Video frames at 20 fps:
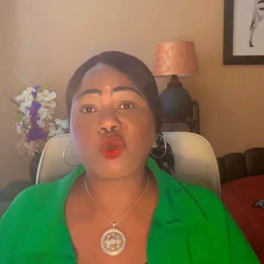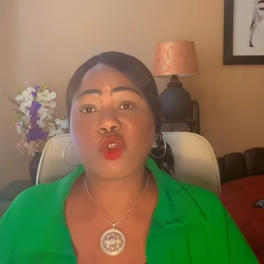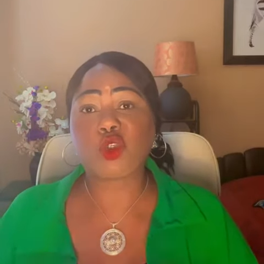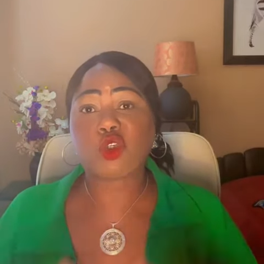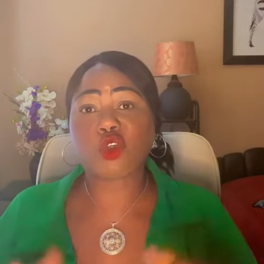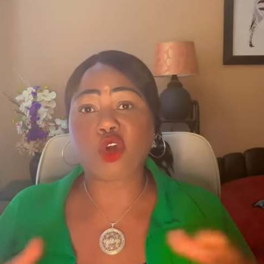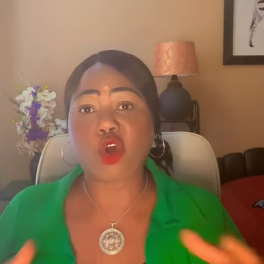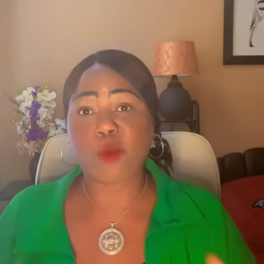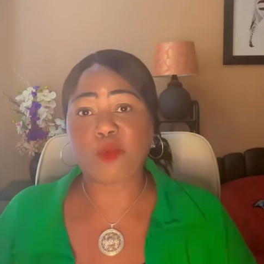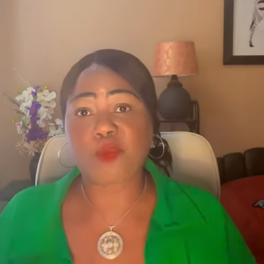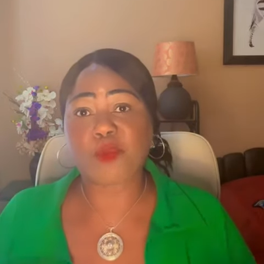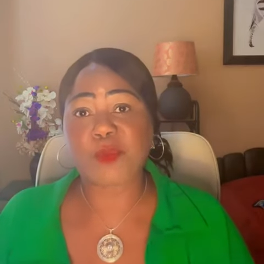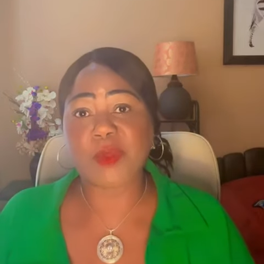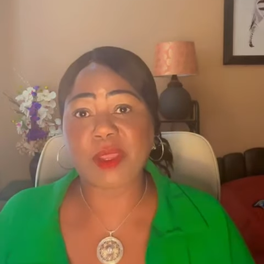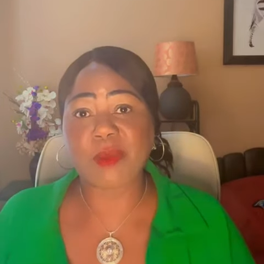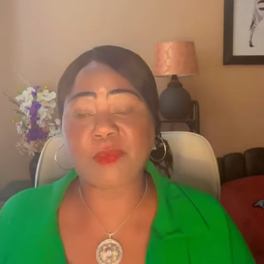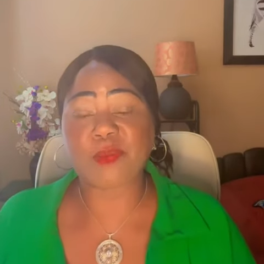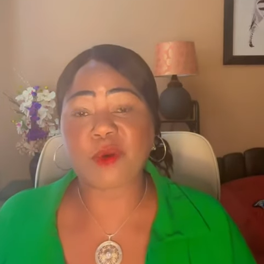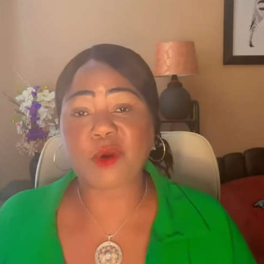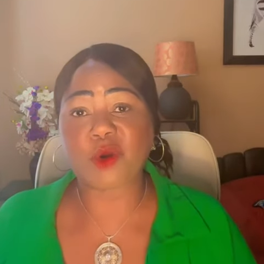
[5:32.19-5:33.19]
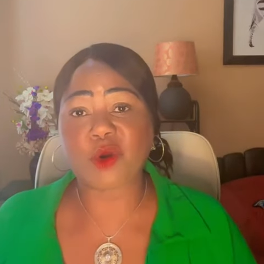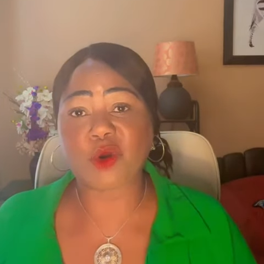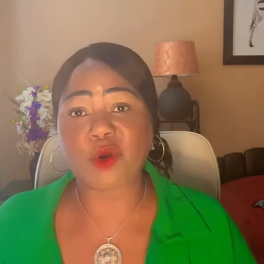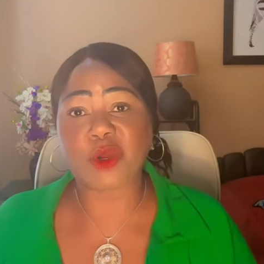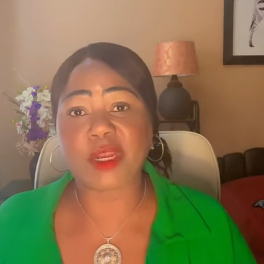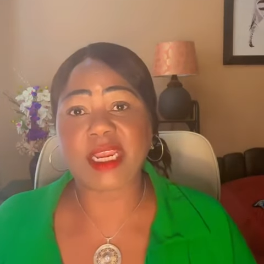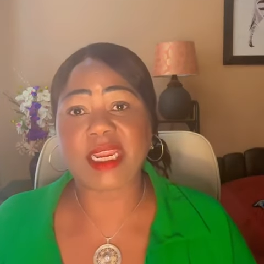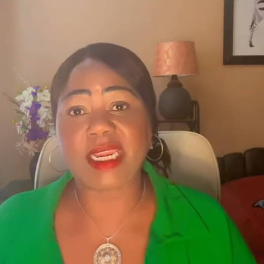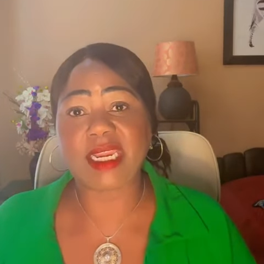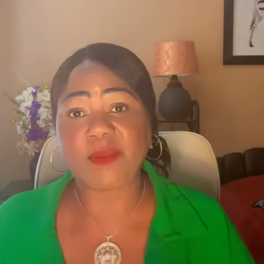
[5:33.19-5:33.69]
to stop
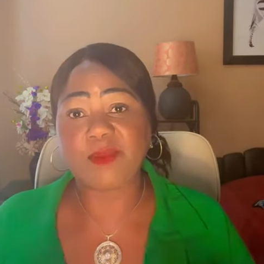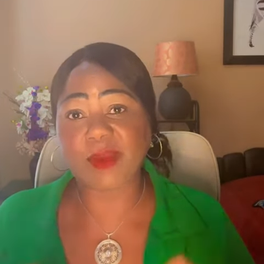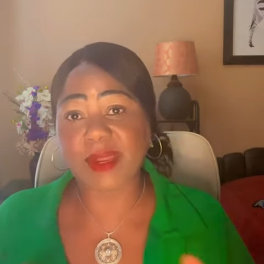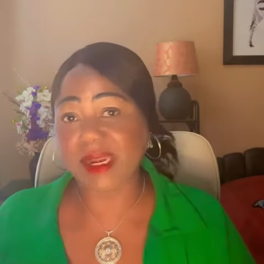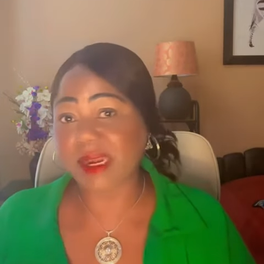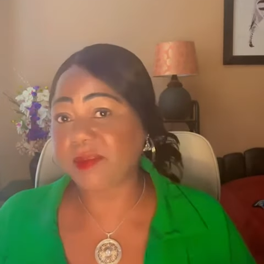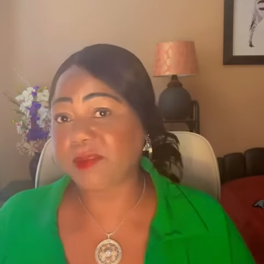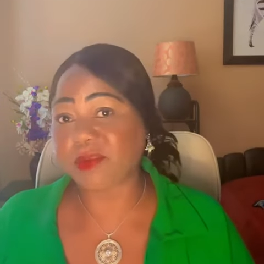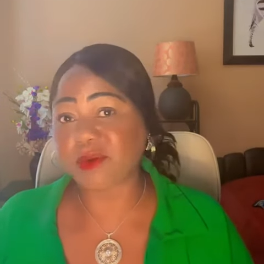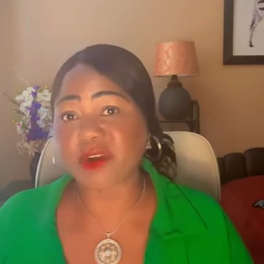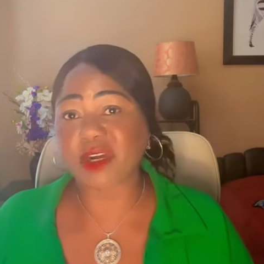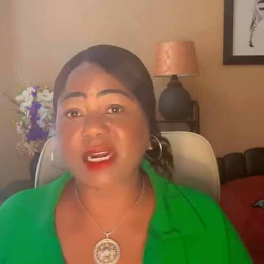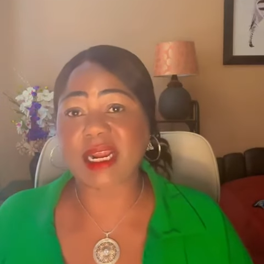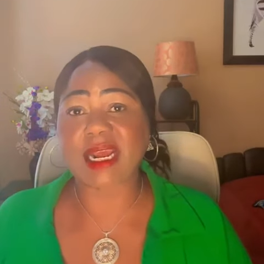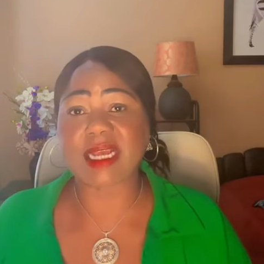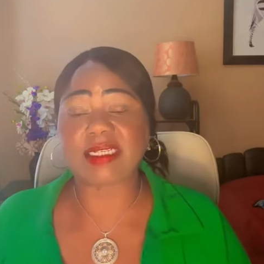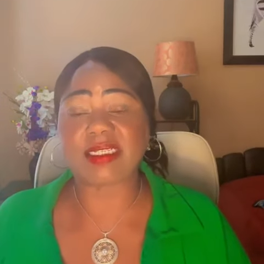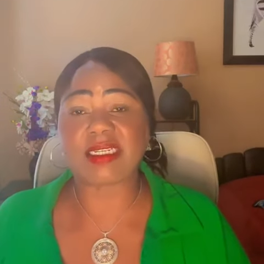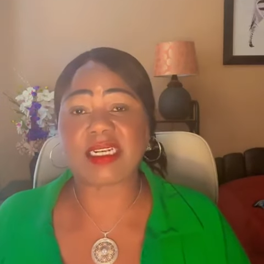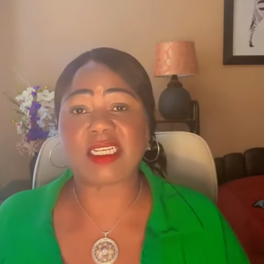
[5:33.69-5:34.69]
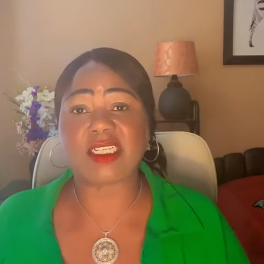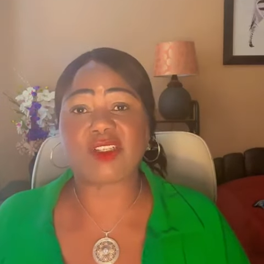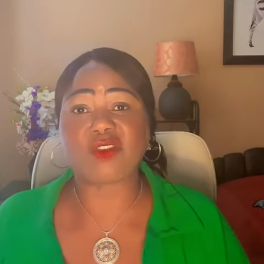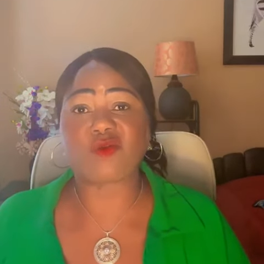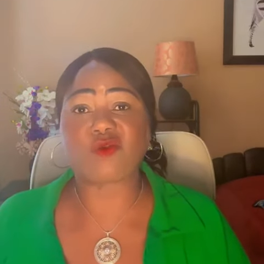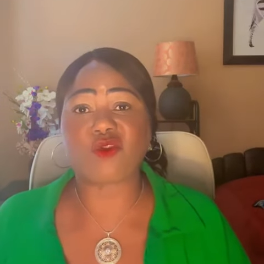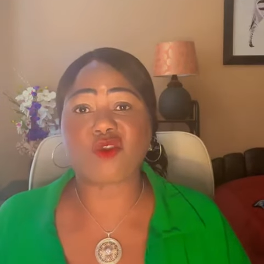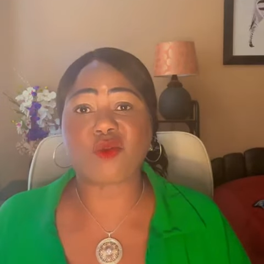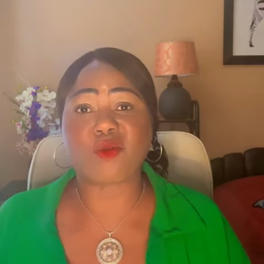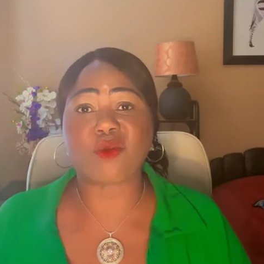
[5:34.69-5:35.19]
people, independent
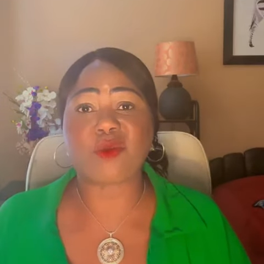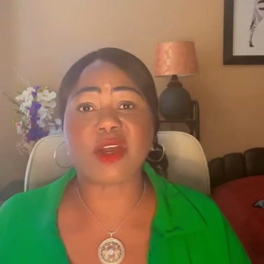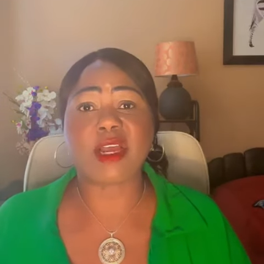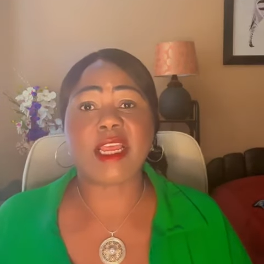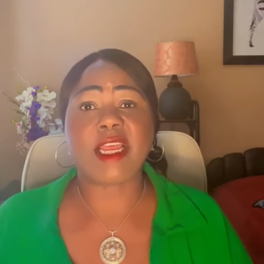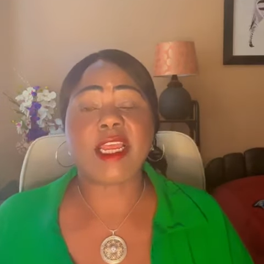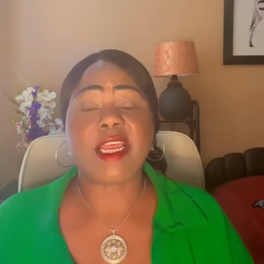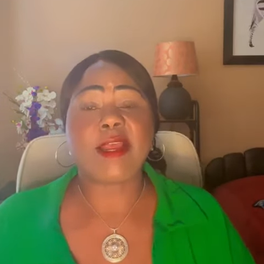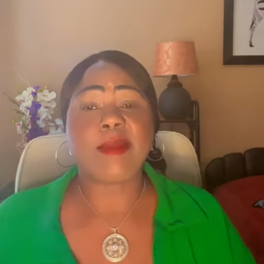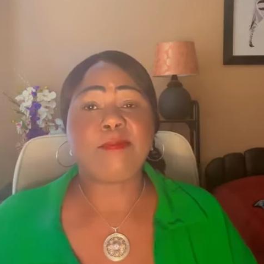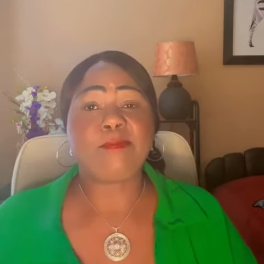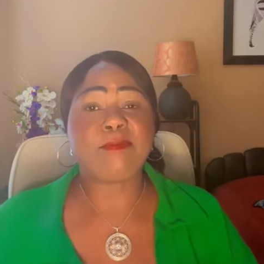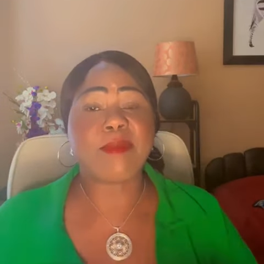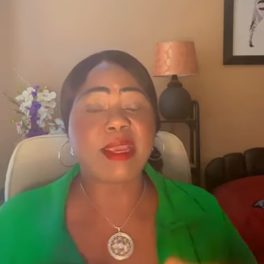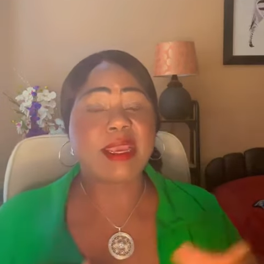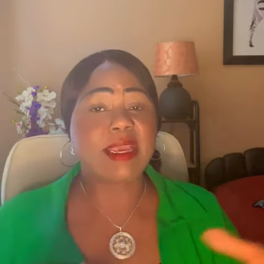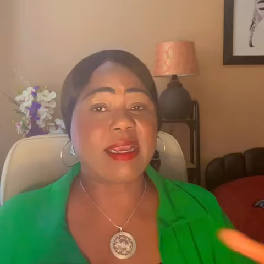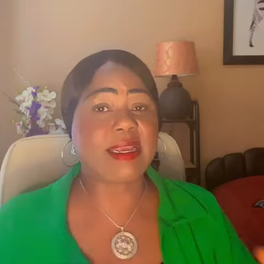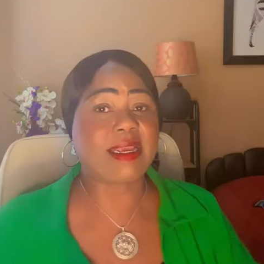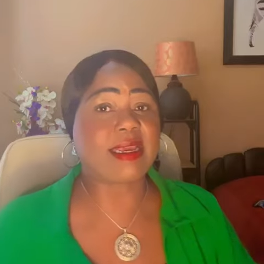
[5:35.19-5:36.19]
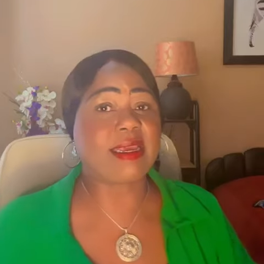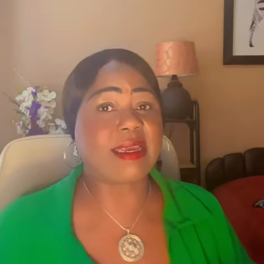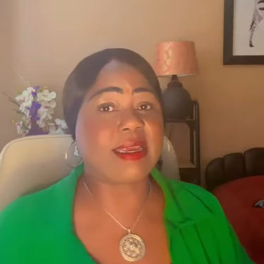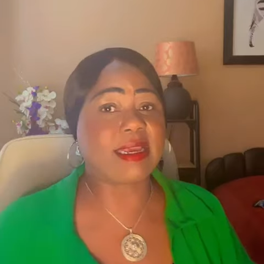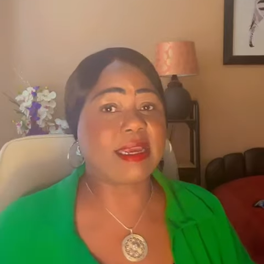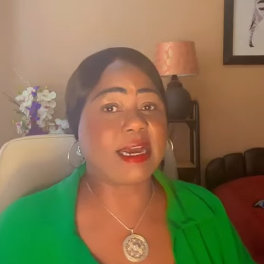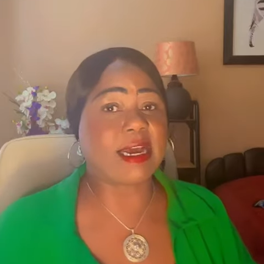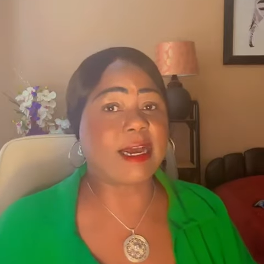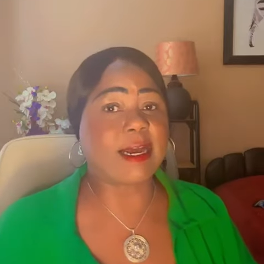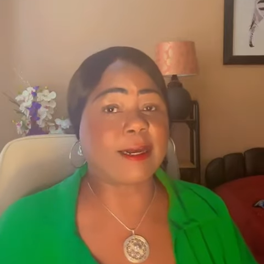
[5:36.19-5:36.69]
broadcasters, from
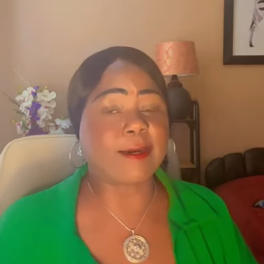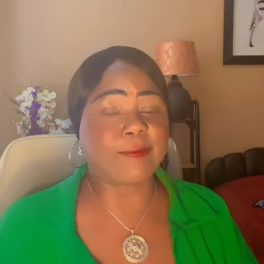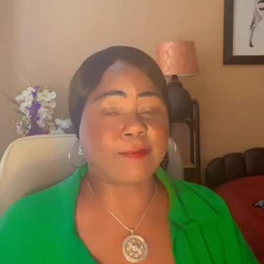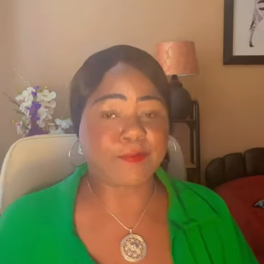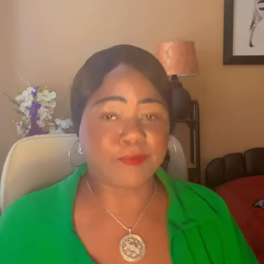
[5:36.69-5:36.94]
making